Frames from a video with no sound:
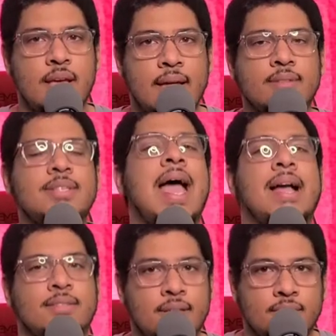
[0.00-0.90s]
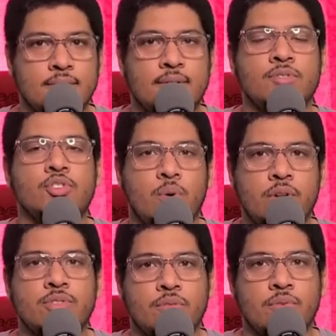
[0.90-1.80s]
and tax it and so on and
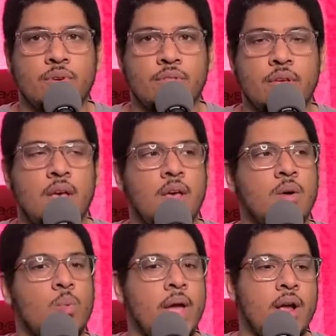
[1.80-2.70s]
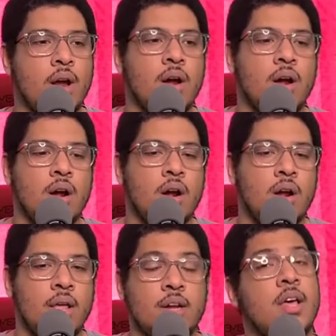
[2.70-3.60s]
so forth. Where
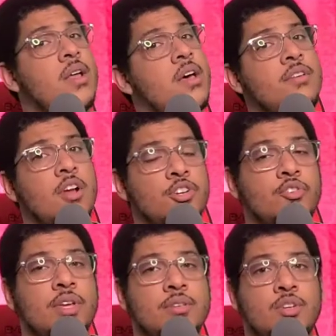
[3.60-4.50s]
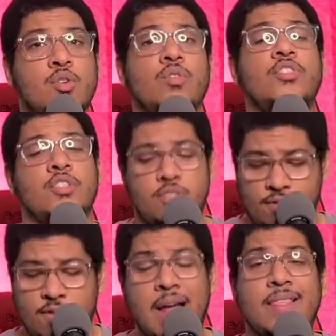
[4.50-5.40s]
in a lot of other countries, the, the
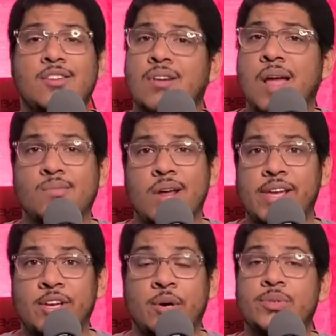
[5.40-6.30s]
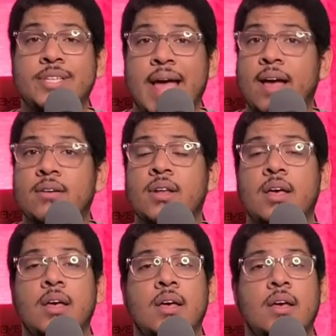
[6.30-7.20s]
violent crime rate goes down,
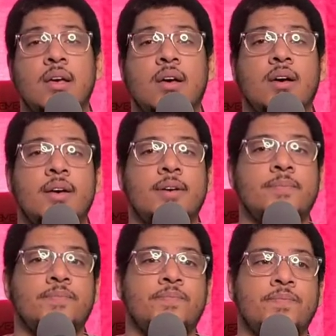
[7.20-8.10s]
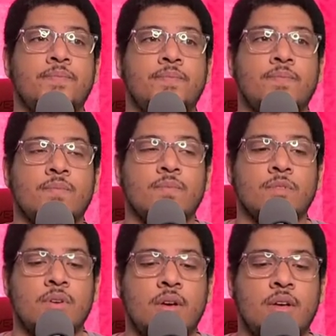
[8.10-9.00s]
um,
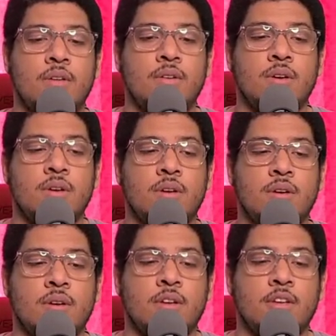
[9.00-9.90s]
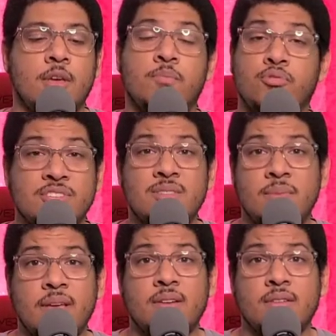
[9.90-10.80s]
uh, uh,
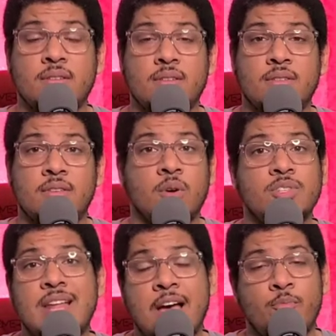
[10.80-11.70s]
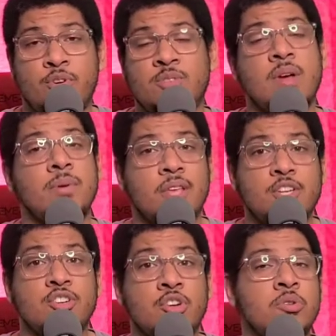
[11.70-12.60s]
imprisonment goes down, prison
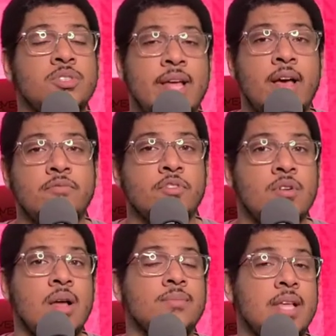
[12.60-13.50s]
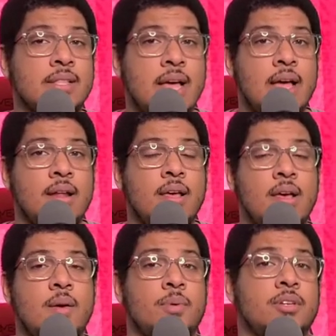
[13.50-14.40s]
population goes down for crimes like that
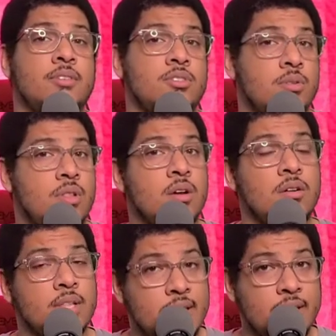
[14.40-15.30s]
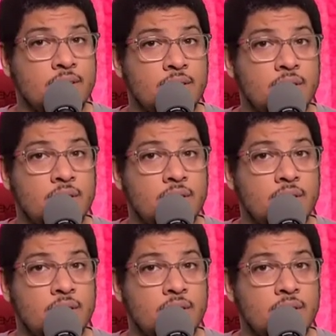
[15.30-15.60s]
because it's no longer illegal.